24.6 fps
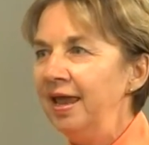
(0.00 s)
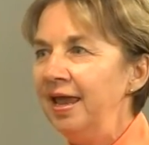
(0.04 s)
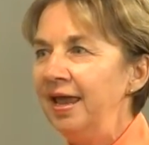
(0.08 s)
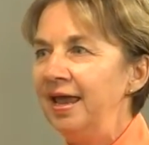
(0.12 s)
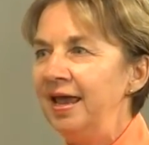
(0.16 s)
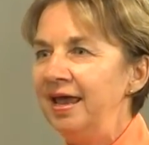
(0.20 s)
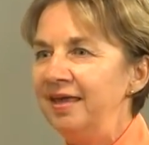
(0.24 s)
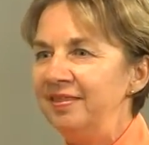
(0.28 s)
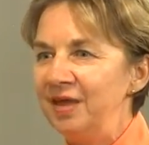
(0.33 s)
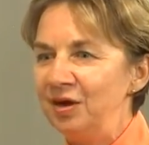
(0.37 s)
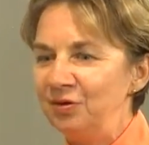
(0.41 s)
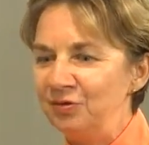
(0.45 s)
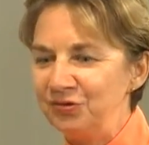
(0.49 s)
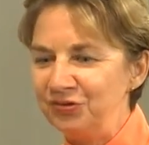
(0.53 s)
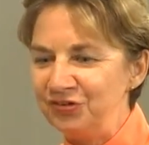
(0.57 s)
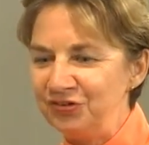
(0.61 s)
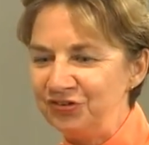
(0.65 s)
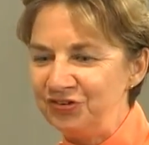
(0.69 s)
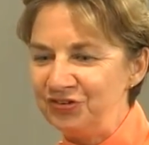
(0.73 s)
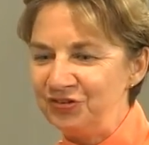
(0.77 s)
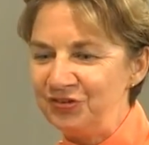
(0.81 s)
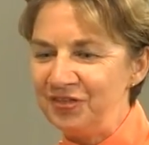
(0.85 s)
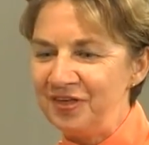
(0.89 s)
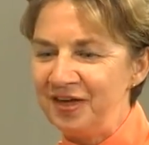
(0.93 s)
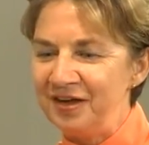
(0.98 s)
and that was
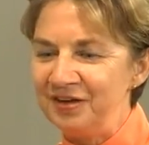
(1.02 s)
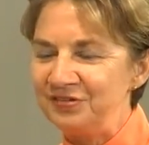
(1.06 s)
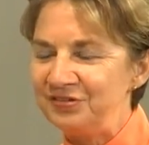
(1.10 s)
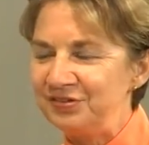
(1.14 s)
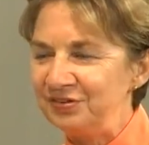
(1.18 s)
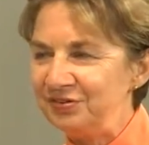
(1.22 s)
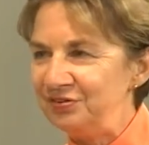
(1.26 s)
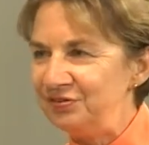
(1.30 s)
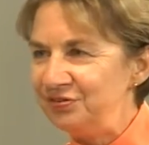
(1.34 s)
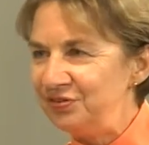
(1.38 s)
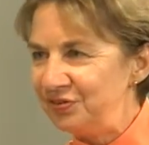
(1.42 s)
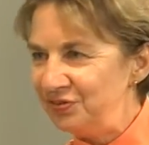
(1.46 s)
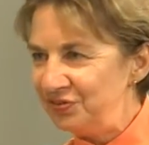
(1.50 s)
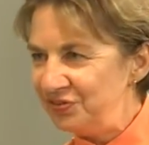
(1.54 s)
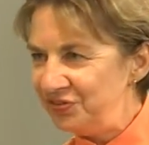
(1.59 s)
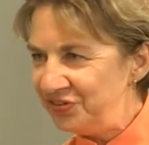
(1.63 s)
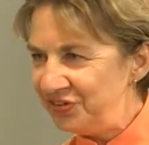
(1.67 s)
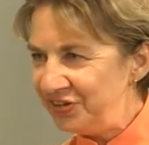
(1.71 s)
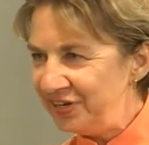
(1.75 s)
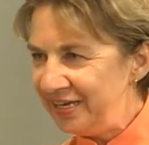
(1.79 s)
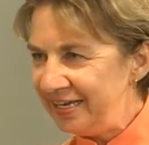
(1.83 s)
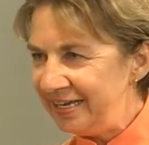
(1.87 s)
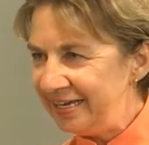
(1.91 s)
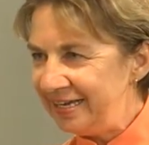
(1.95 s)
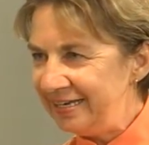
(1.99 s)
the
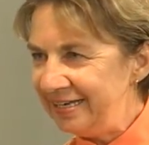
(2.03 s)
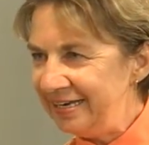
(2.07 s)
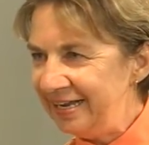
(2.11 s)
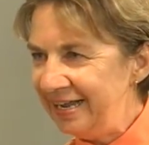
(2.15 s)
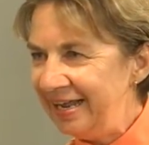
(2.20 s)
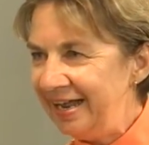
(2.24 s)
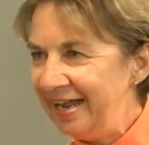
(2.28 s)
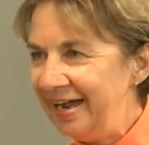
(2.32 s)
2015.